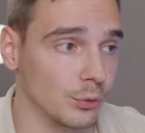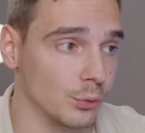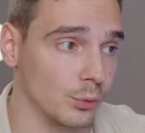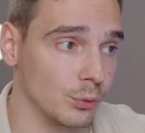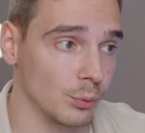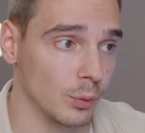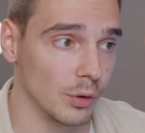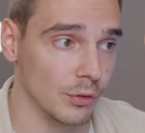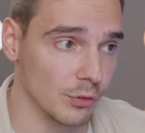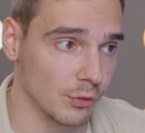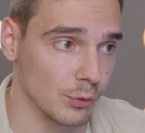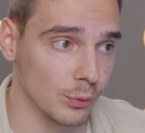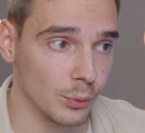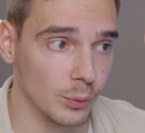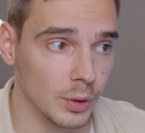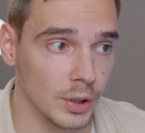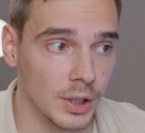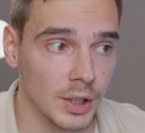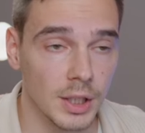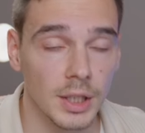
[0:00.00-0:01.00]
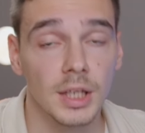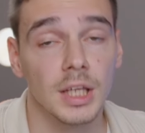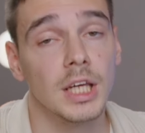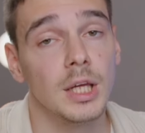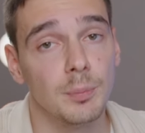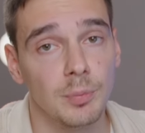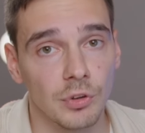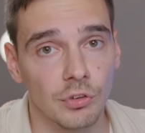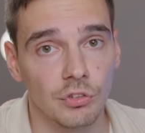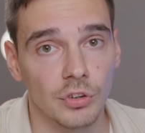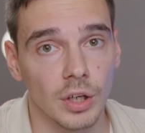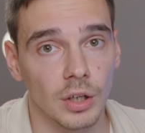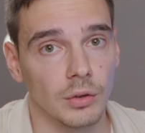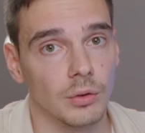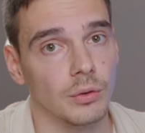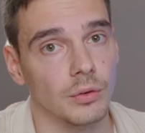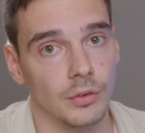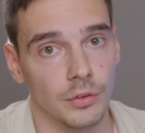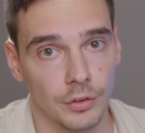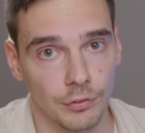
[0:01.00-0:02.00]
who wants to keep in check
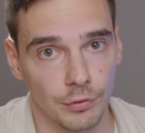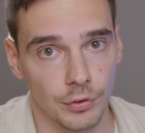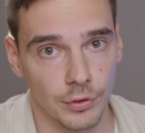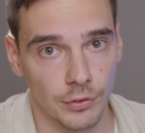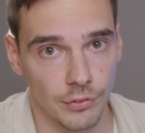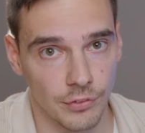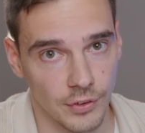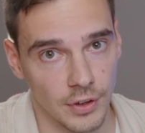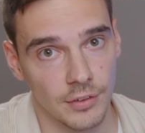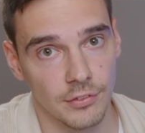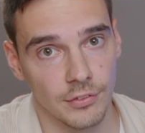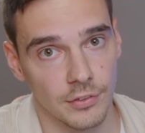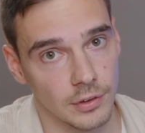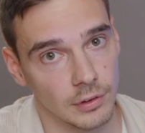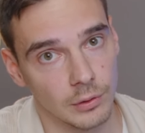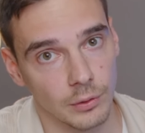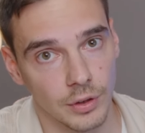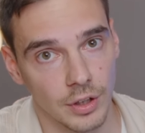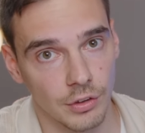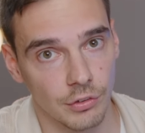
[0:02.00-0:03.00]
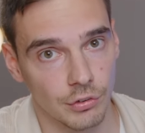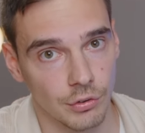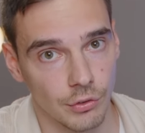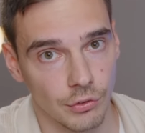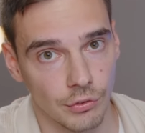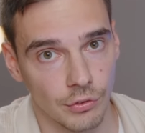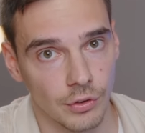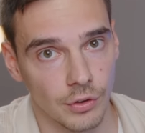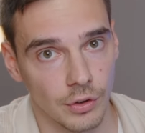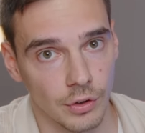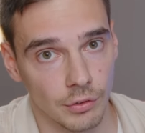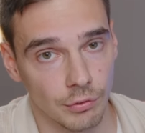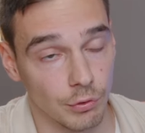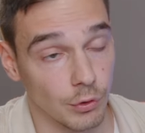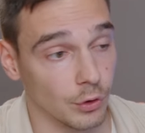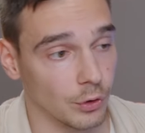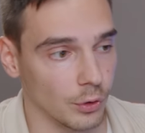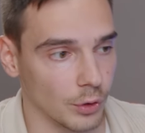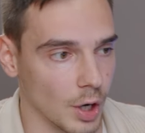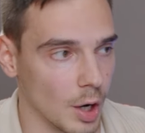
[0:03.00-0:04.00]
all the different sites and locations
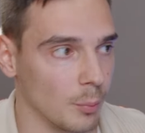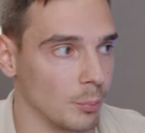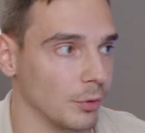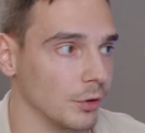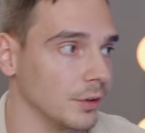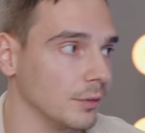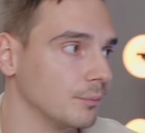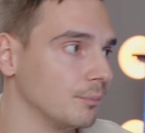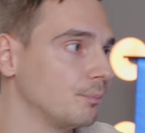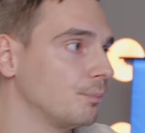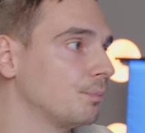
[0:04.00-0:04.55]
for your company.